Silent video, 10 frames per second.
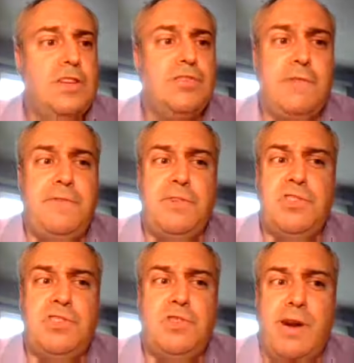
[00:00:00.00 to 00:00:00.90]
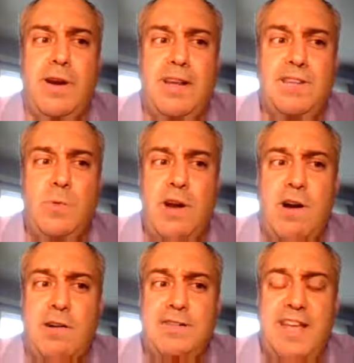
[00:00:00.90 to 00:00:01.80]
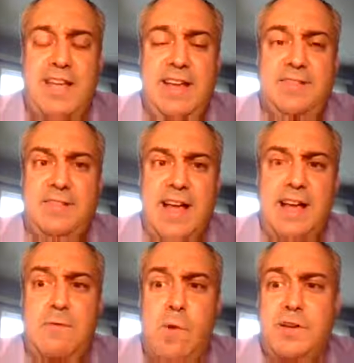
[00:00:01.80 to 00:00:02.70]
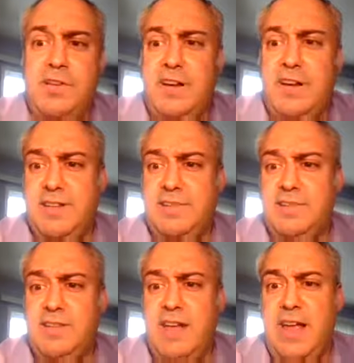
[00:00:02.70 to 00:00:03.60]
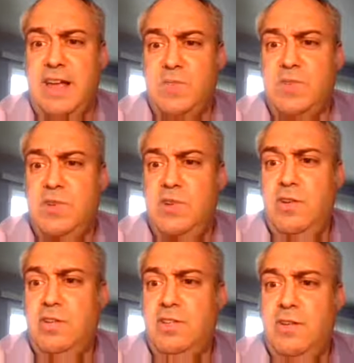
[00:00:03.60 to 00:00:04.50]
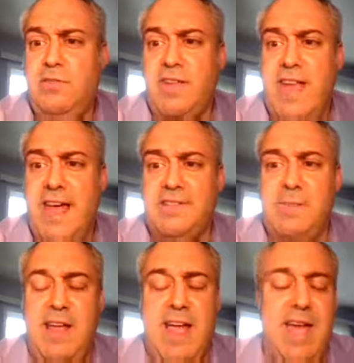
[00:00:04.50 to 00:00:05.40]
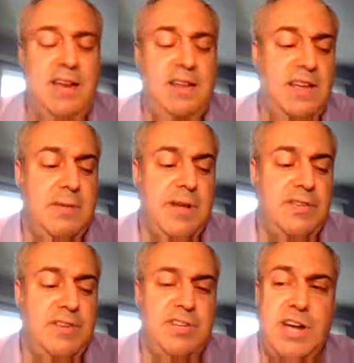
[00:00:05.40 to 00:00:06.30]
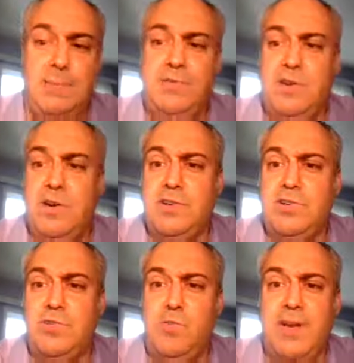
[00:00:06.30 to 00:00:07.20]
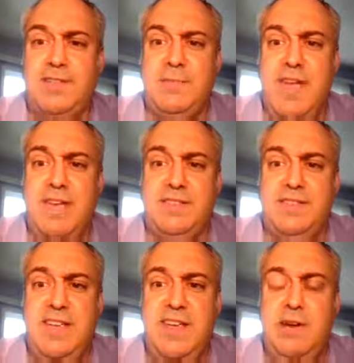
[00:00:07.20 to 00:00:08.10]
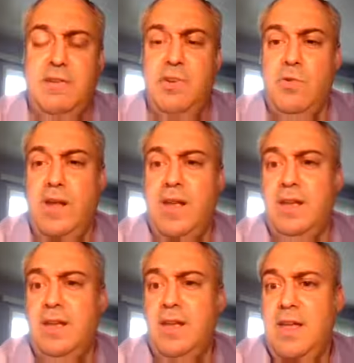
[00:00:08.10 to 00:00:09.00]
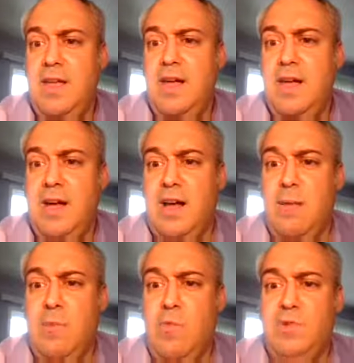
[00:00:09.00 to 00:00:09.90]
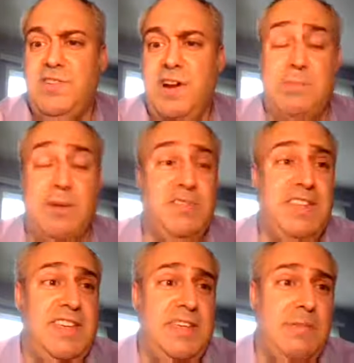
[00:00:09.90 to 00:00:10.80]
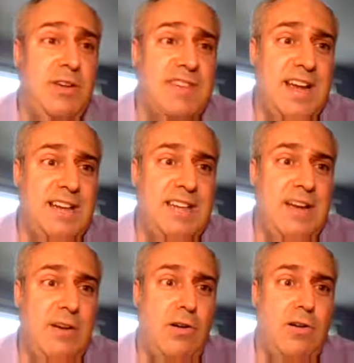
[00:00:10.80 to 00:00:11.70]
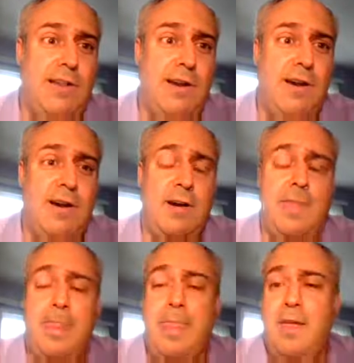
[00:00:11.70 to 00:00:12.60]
So if you're just joining us, we are taking live question and answer today. So you can literally ask me anything about the job search, resumes, interviewing. We talked about the email technique earlier.